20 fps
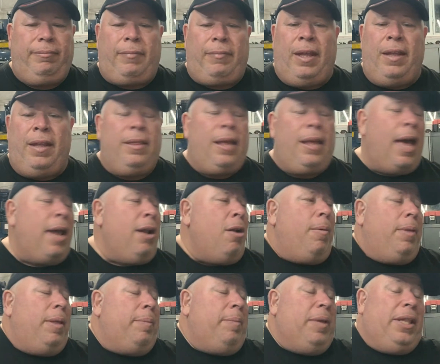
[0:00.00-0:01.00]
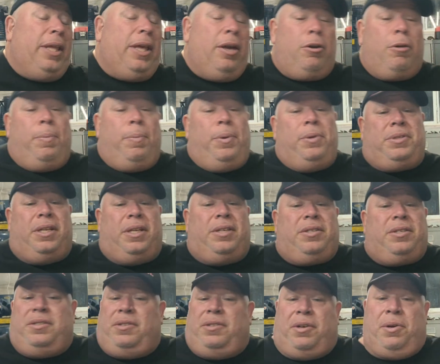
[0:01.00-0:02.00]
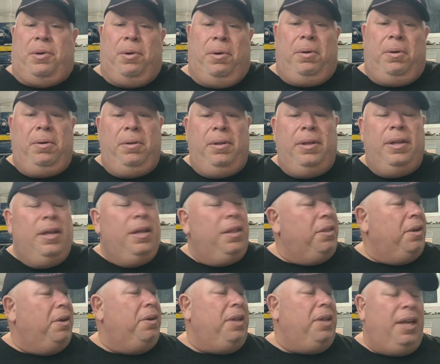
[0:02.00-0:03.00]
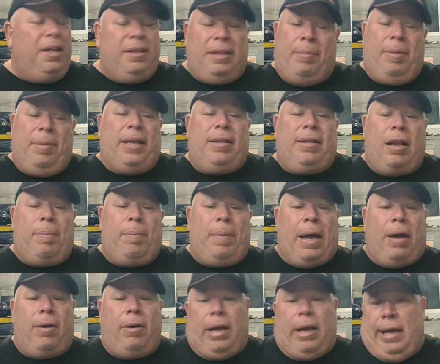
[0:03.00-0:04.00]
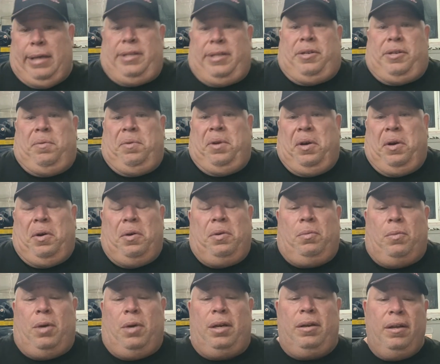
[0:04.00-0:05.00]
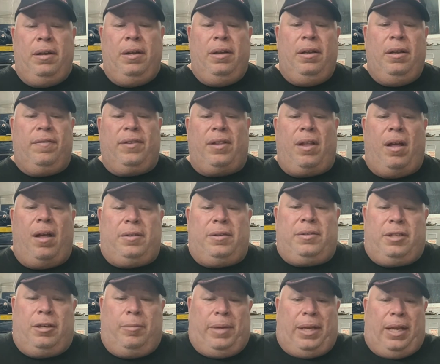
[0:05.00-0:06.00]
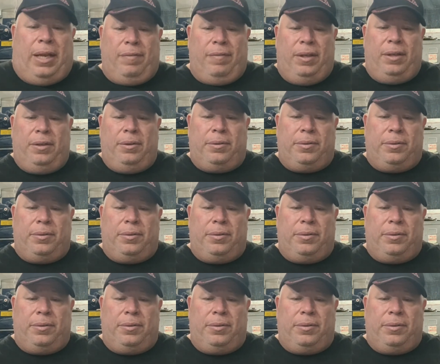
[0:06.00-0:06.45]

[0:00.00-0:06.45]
EcoBoost engines are cool. They're neat. They make a lot of power. I just don't want to own one for long-term and heavy use.